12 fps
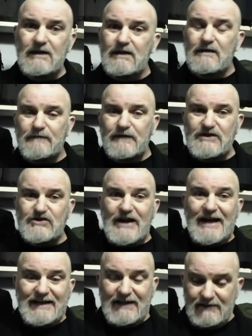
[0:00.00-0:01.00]
fleece
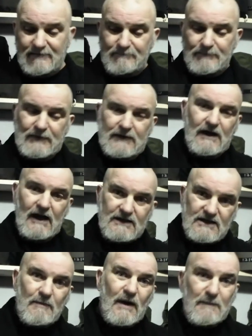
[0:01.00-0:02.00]
jacket, under
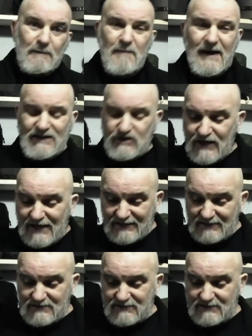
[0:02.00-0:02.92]
my main jacket,